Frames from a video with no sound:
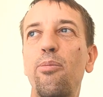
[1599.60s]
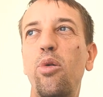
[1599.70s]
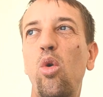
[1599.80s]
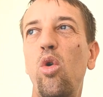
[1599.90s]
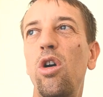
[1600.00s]

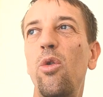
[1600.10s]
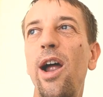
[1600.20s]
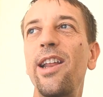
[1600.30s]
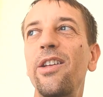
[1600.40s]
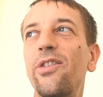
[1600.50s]
poor
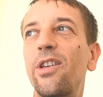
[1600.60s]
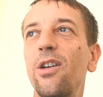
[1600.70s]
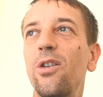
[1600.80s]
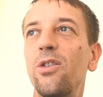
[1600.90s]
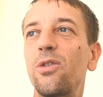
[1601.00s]
writing
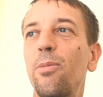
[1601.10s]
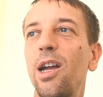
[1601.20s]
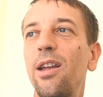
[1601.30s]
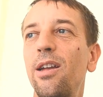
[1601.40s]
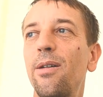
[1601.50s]
skills,
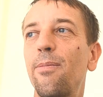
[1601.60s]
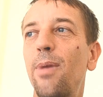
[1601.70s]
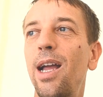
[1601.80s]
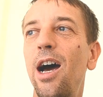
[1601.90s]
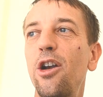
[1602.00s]
my
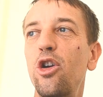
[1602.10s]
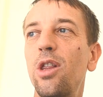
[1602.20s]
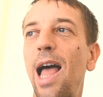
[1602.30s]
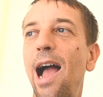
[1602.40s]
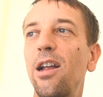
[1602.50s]

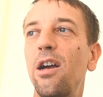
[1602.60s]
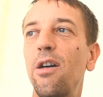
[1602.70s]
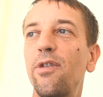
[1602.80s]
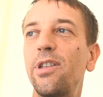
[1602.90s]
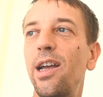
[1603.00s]
utter lack
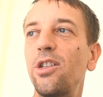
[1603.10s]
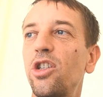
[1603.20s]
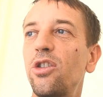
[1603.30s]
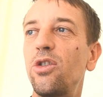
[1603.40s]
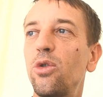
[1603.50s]
of
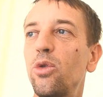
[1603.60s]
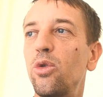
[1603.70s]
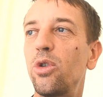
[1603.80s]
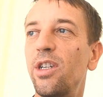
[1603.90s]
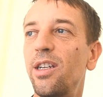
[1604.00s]
attention
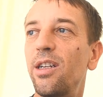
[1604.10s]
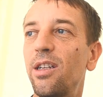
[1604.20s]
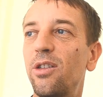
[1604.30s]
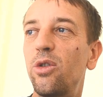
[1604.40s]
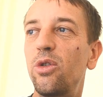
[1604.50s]
to
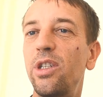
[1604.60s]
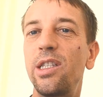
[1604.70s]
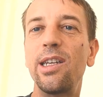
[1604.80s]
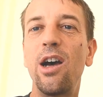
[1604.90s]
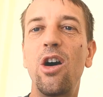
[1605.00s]

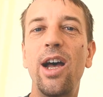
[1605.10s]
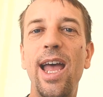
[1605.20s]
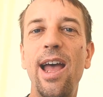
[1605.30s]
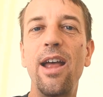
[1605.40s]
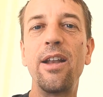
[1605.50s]
detail,
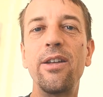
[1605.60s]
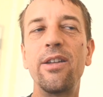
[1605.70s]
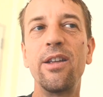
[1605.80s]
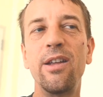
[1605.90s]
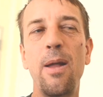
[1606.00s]
and